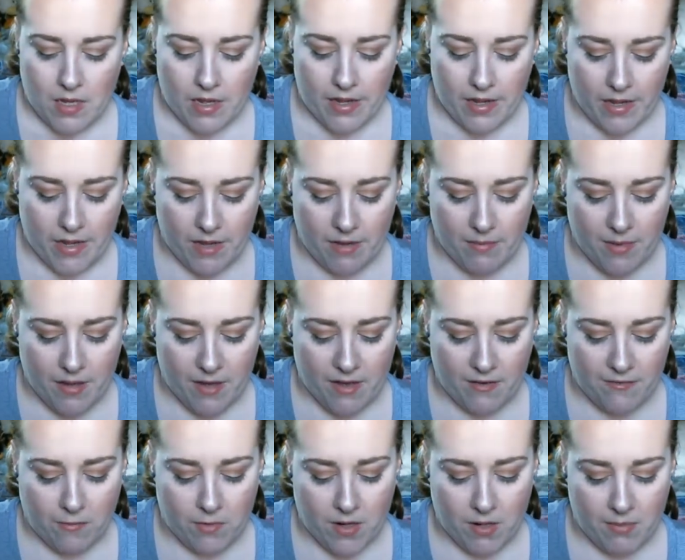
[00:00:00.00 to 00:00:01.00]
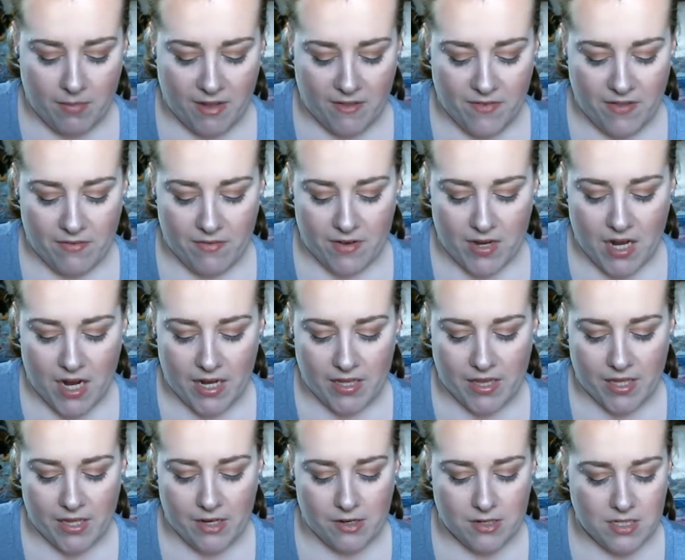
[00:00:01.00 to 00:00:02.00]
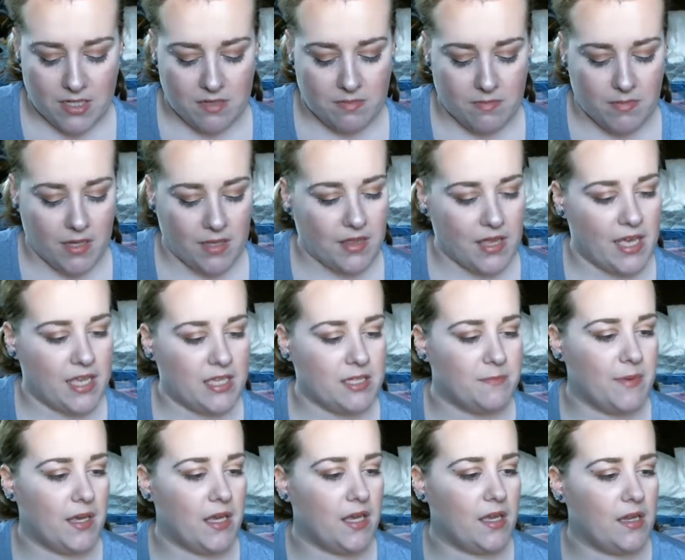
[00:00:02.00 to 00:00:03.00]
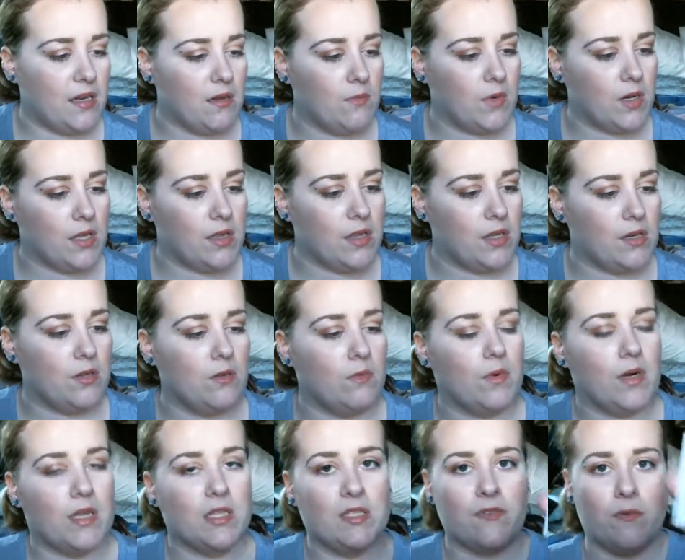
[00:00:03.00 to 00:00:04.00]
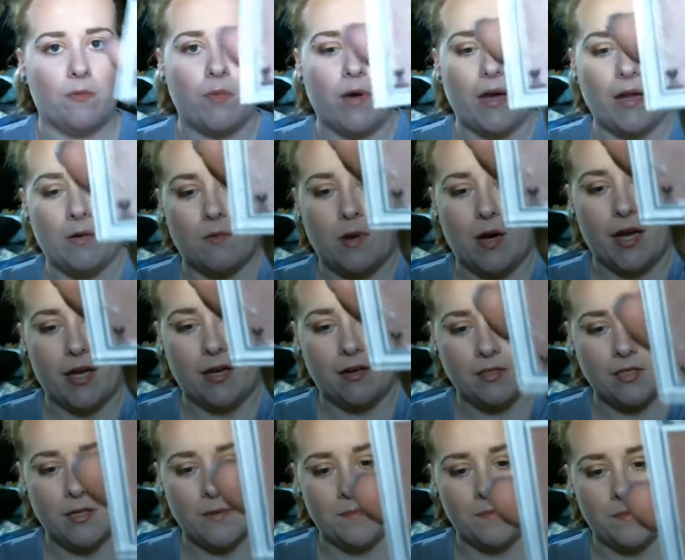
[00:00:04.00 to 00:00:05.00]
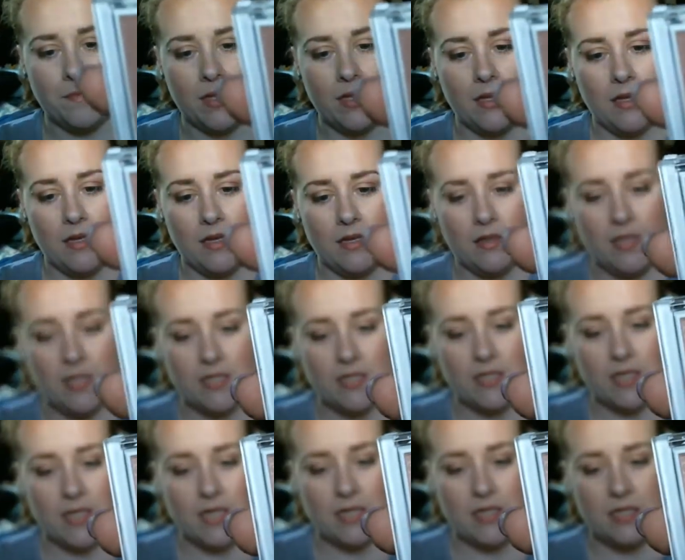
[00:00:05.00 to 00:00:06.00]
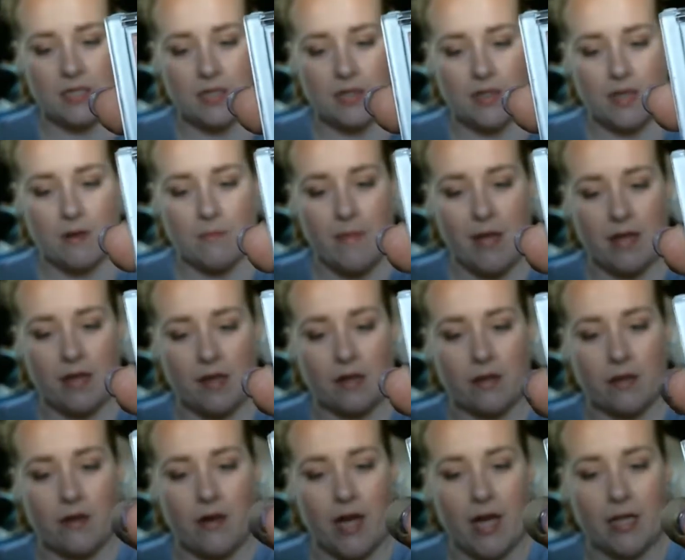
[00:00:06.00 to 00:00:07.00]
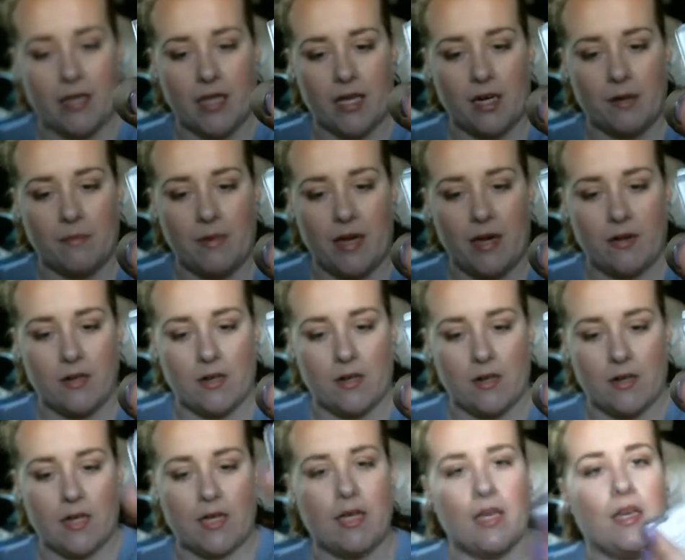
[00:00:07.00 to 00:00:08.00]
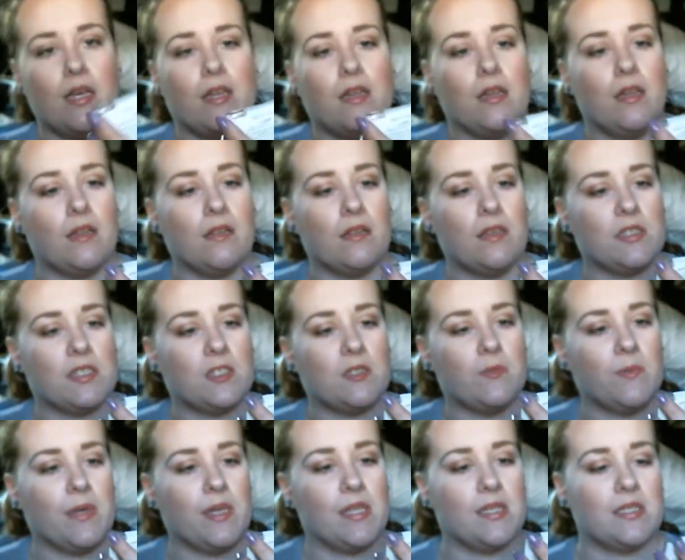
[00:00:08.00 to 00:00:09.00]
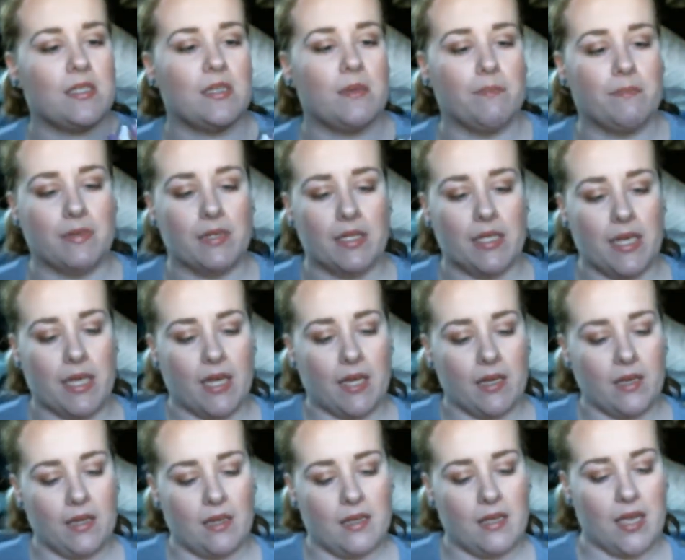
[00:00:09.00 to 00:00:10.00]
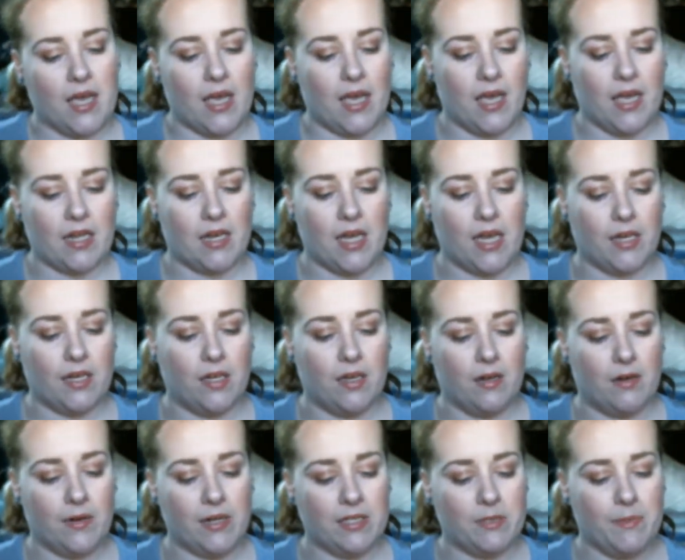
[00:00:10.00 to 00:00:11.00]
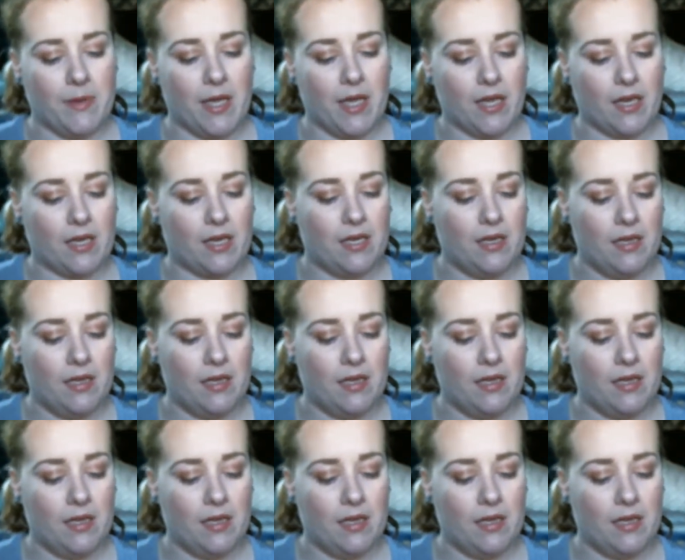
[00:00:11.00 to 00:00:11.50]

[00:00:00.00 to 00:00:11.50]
One of my favorite highlighters this month has been one of the new ones from Wet n Wild. This is their Mega Glow highlighting powder in the Sweetest Bling, and I know it's pink.